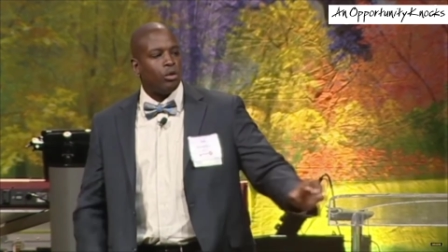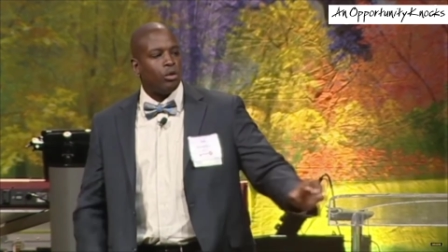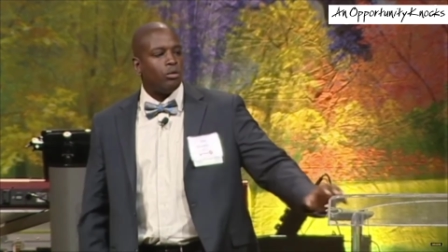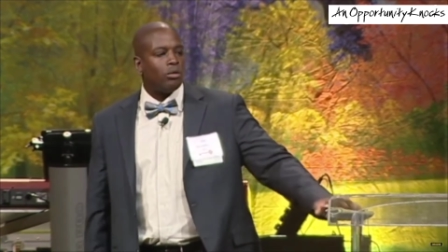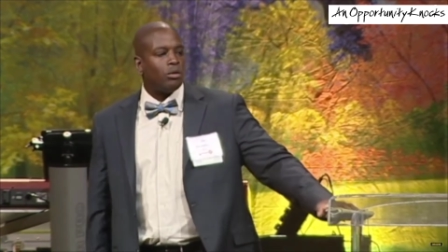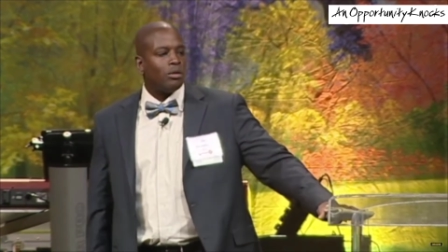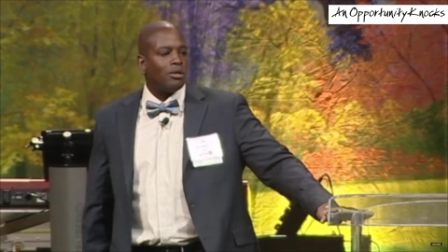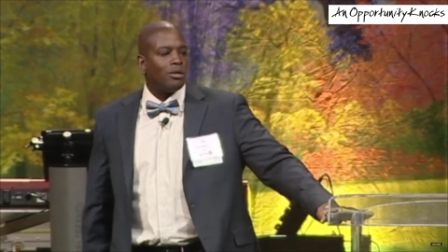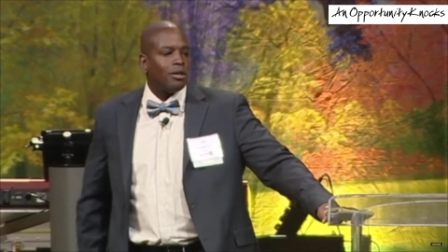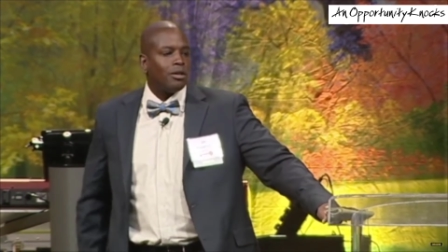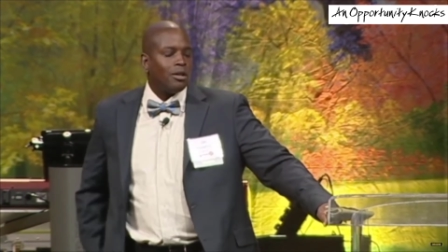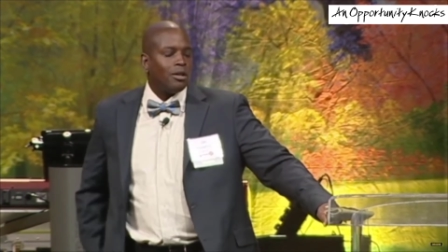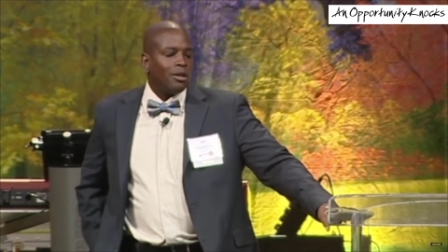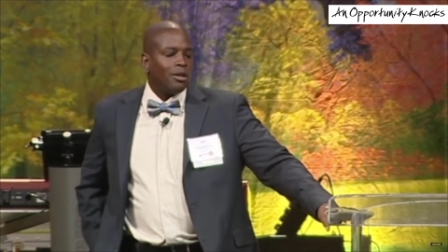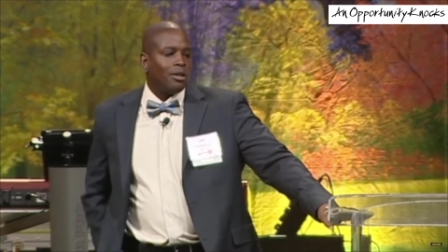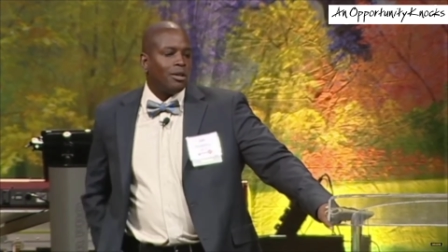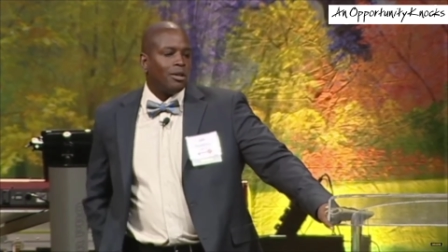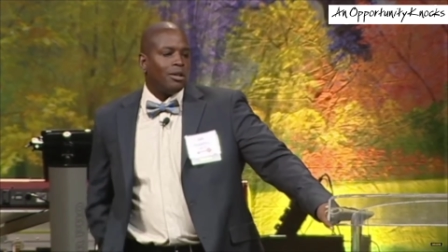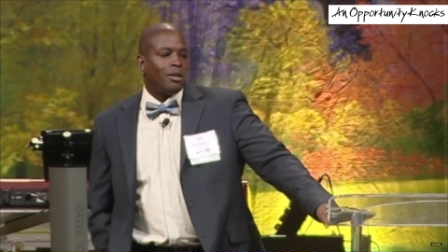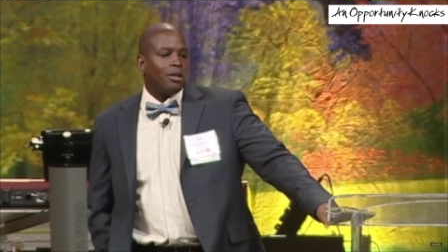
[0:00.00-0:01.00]
you,
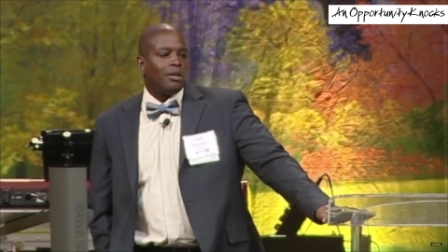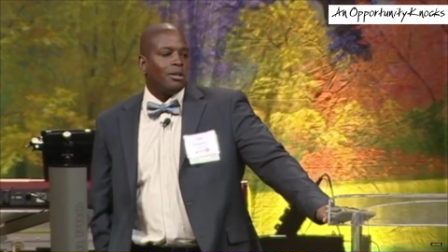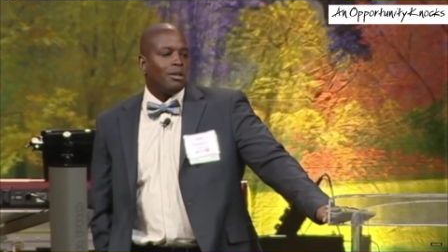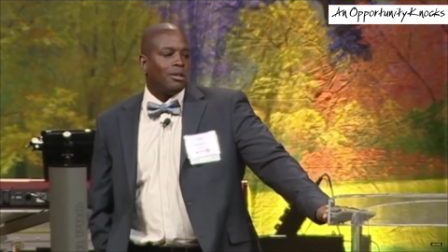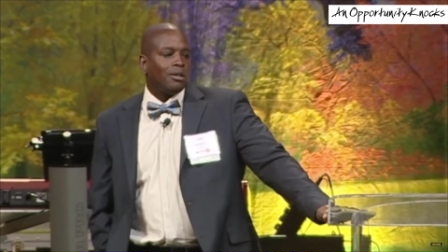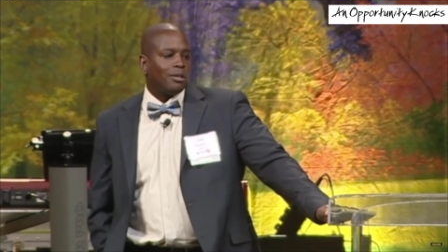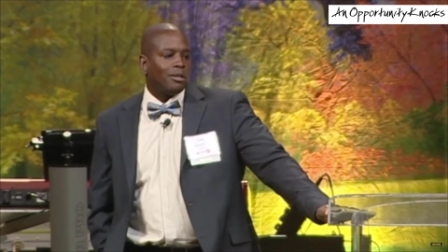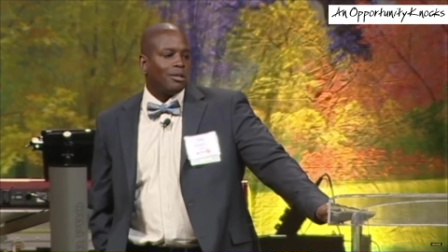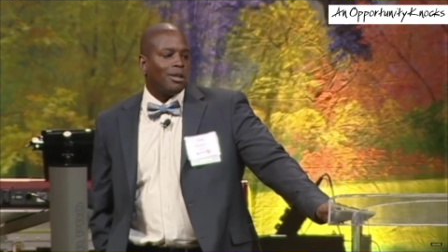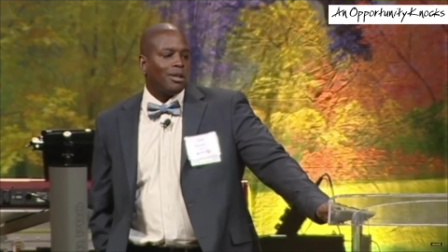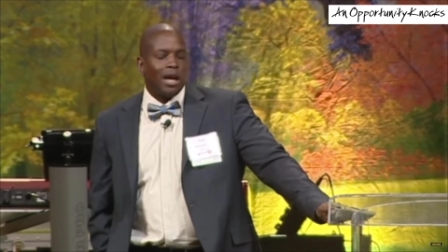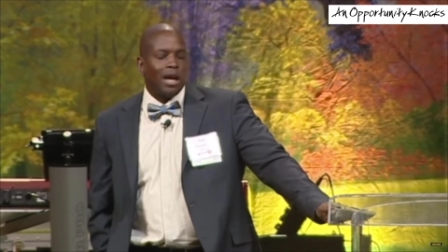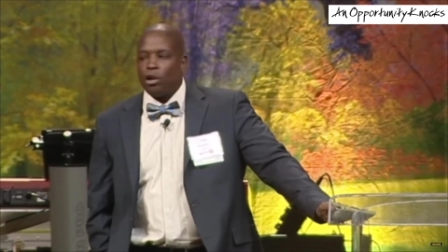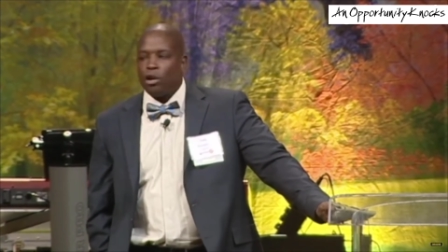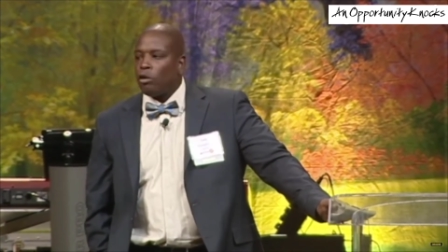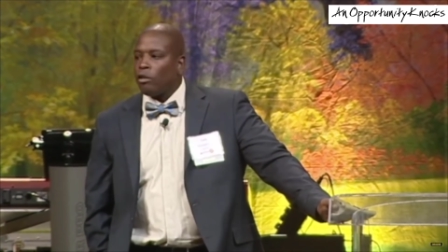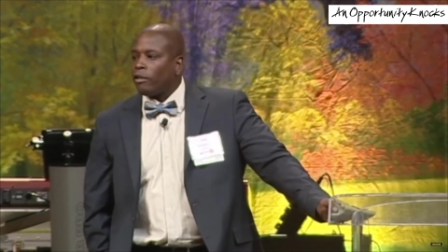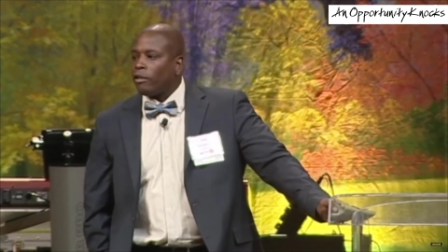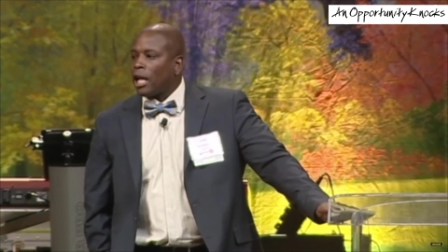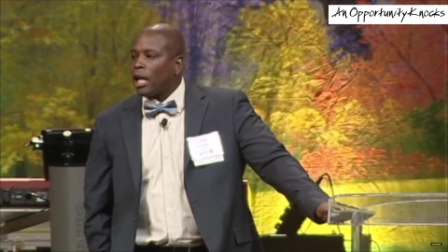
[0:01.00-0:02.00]
I
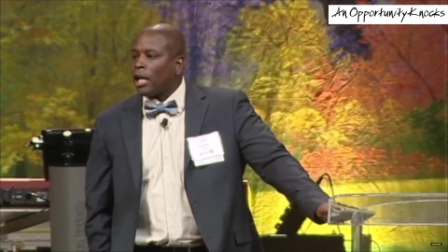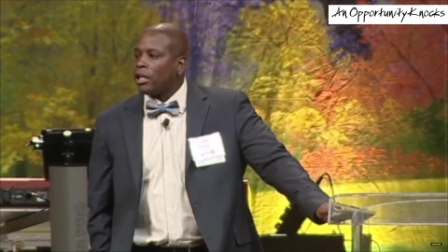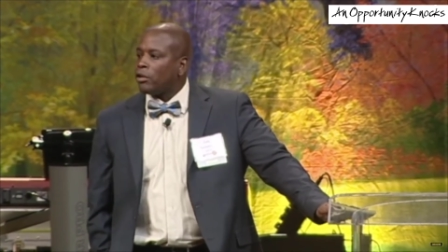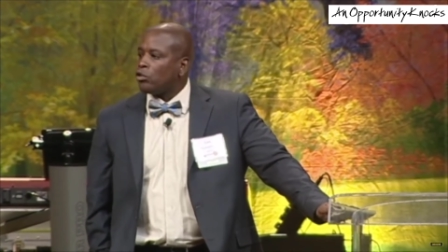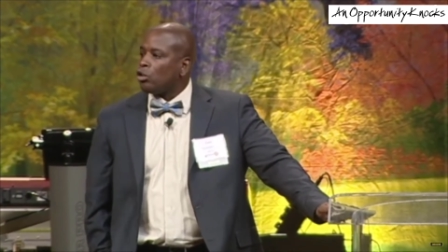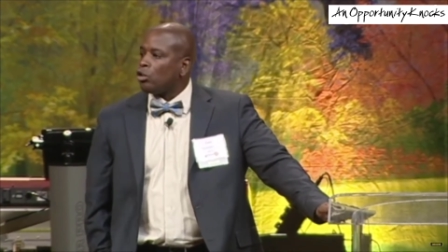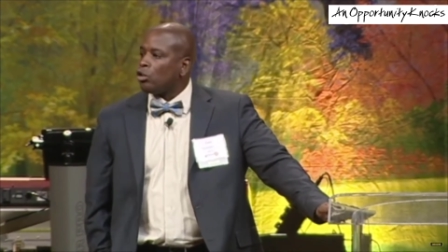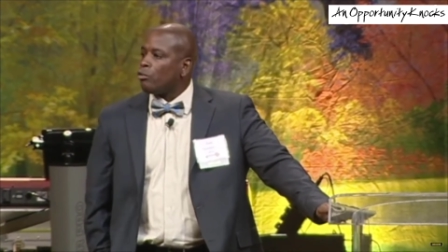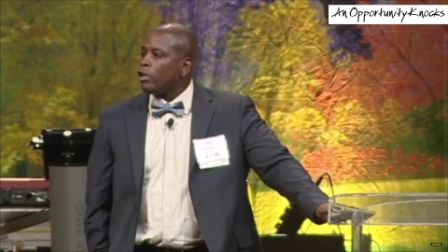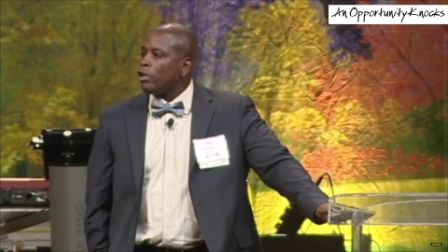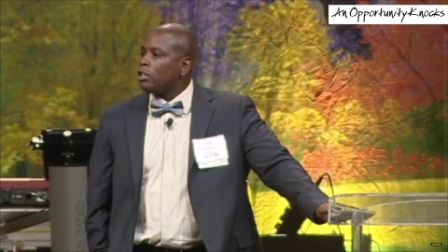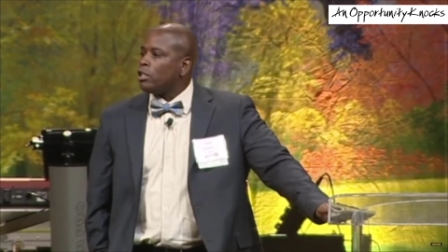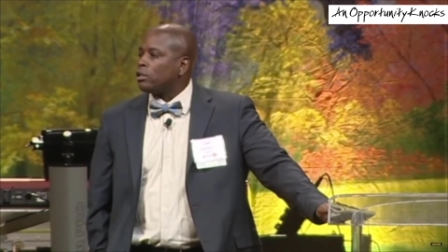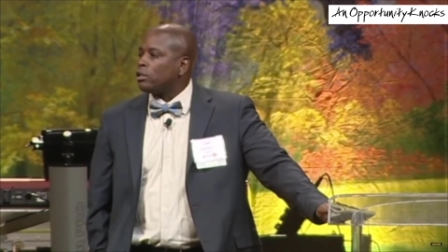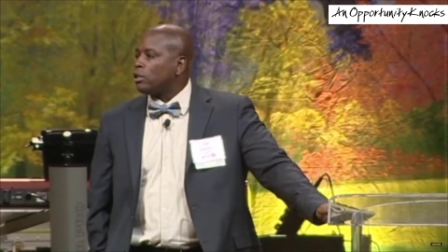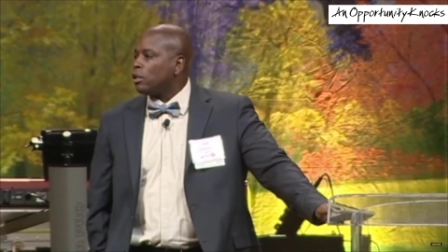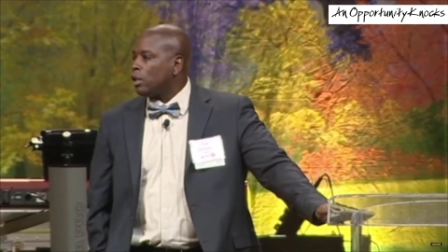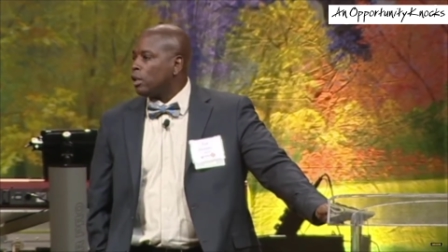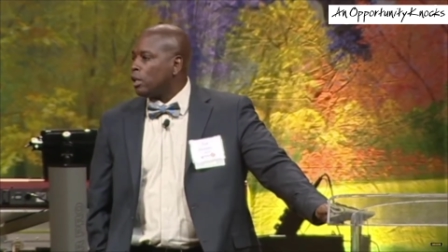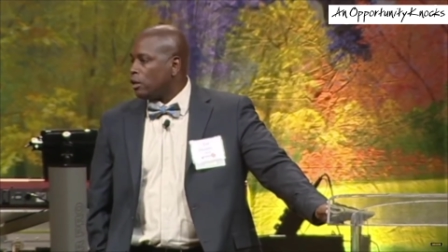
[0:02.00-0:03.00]
know that that gives you a reason to